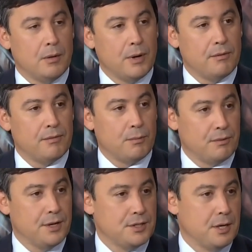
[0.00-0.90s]

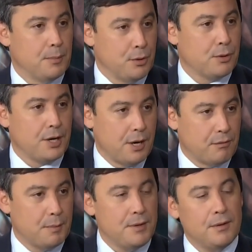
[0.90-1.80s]
We're facing a minority
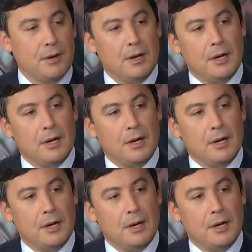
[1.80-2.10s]
government,